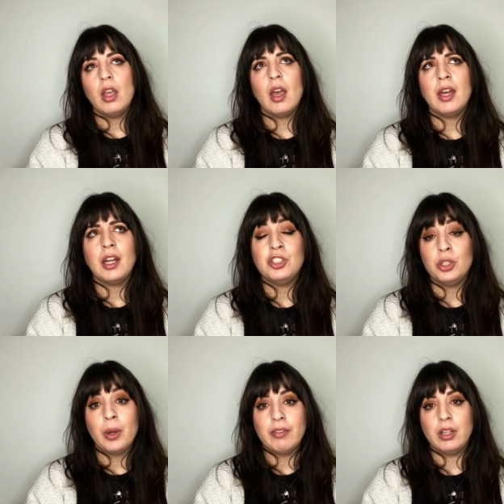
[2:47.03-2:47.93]
And I
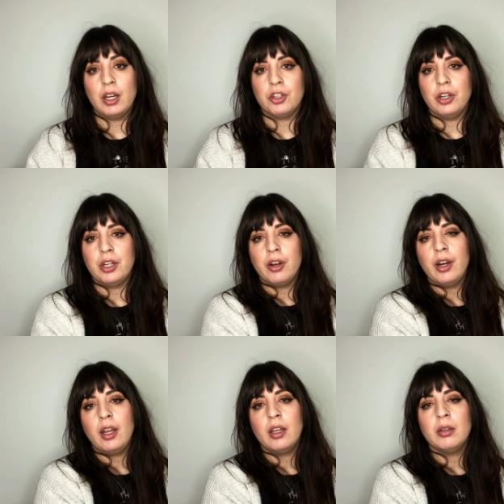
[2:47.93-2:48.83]
do have a lot of green
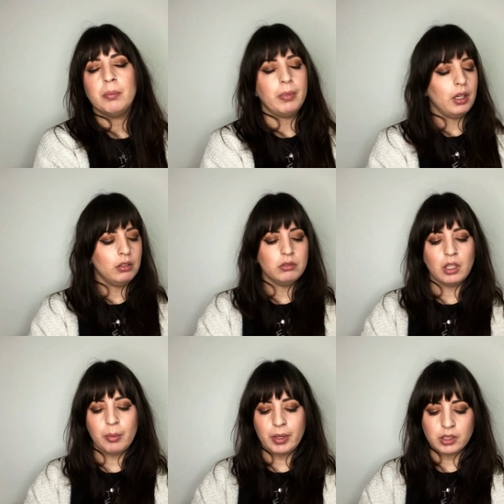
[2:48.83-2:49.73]
already, but
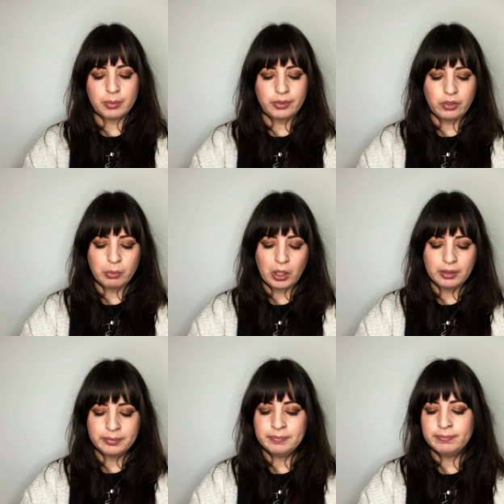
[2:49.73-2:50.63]
I picked up a few more.
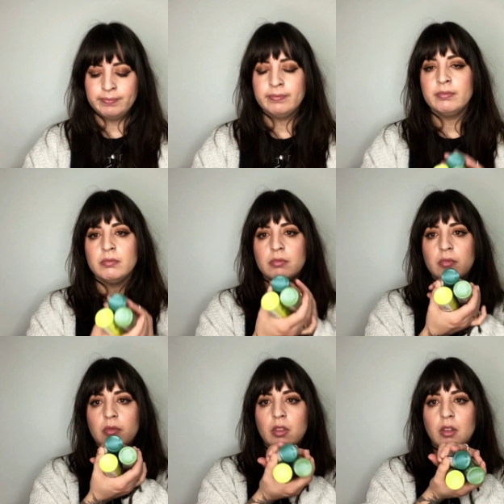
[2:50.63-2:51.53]

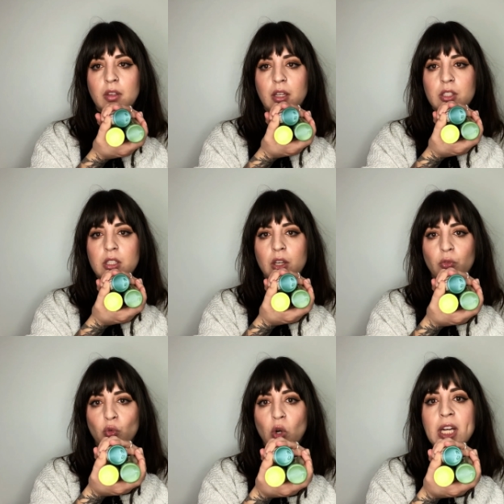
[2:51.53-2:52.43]
Nice
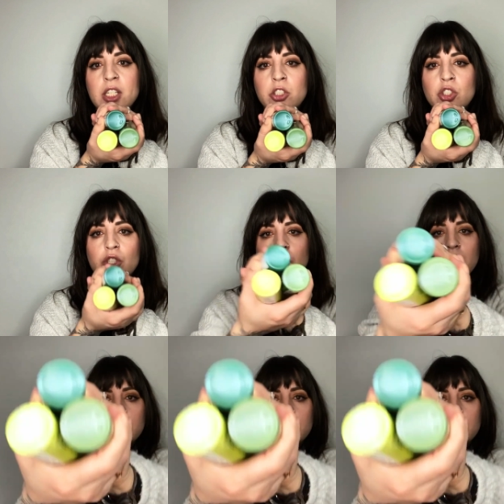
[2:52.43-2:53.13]
orange.